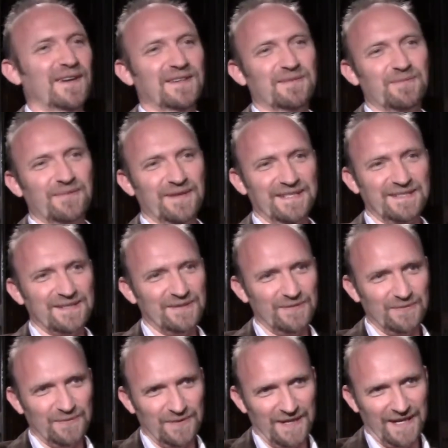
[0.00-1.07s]
find a priest
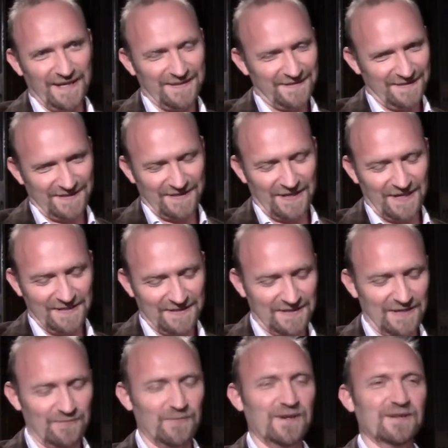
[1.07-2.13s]
who would exorcise
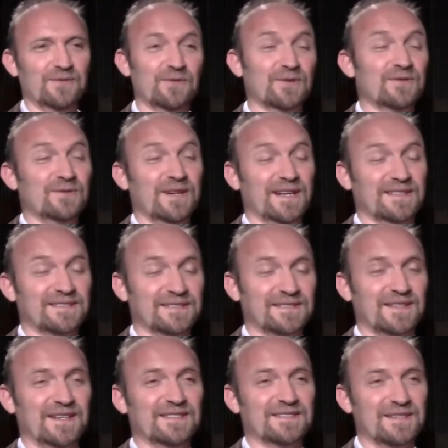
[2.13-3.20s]
someone or could
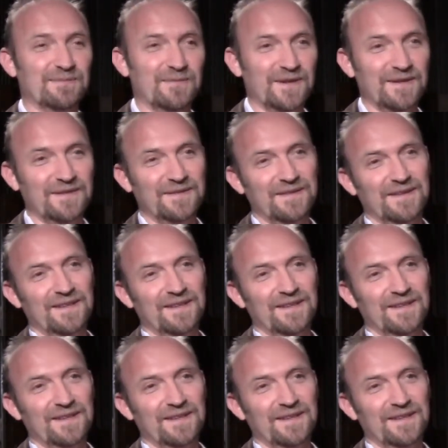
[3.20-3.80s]
exorcise someone.